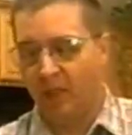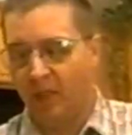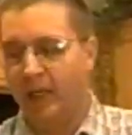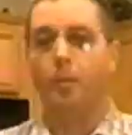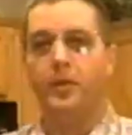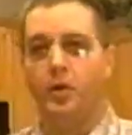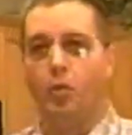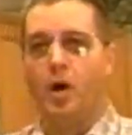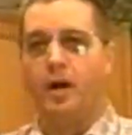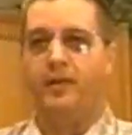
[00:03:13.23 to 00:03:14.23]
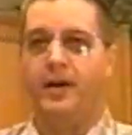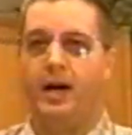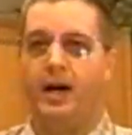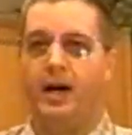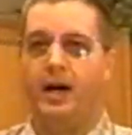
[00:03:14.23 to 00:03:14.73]
is open your water
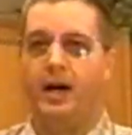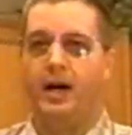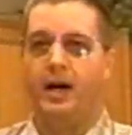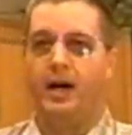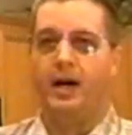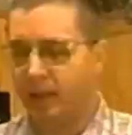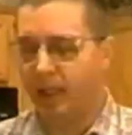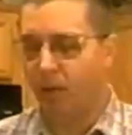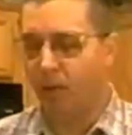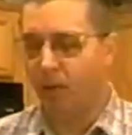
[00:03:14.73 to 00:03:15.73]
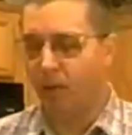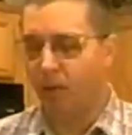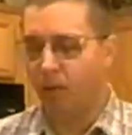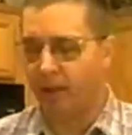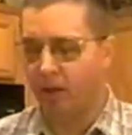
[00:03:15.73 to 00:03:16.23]
valve. And one thing I want
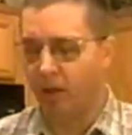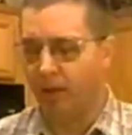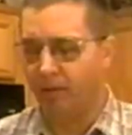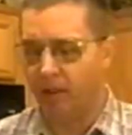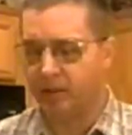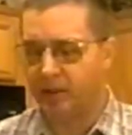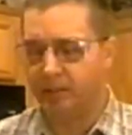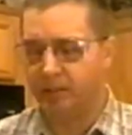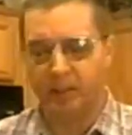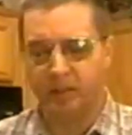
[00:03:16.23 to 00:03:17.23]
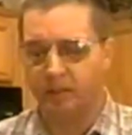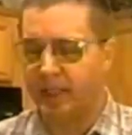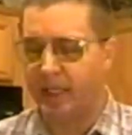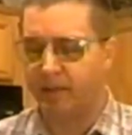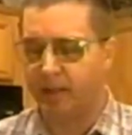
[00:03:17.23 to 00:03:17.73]
to make note of, there are some
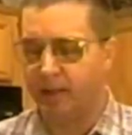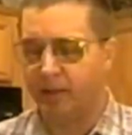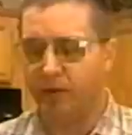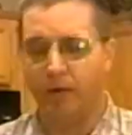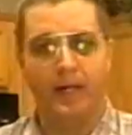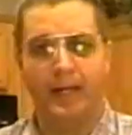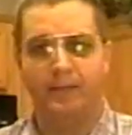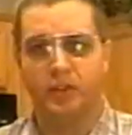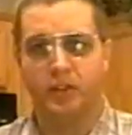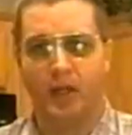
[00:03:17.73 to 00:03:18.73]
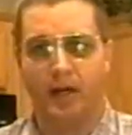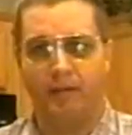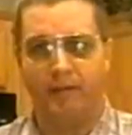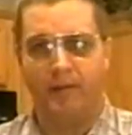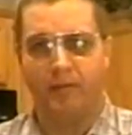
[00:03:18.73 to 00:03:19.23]
systems out there that do not have a
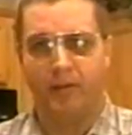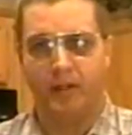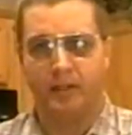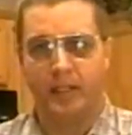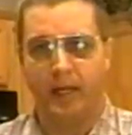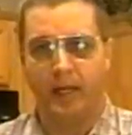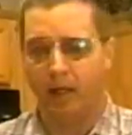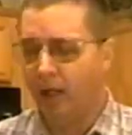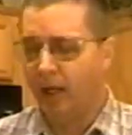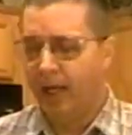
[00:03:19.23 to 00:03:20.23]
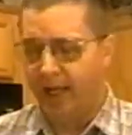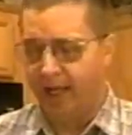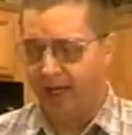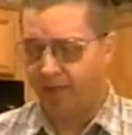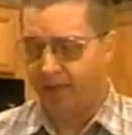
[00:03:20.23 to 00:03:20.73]
shutoff valve for their tank.
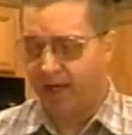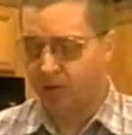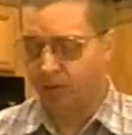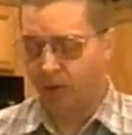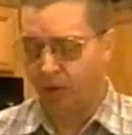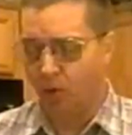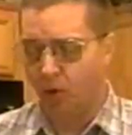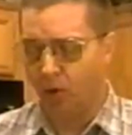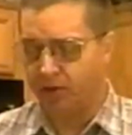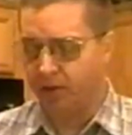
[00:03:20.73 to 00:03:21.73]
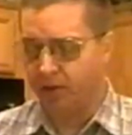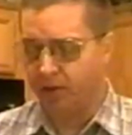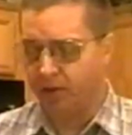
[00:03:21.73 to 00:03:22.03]
And if that's yours,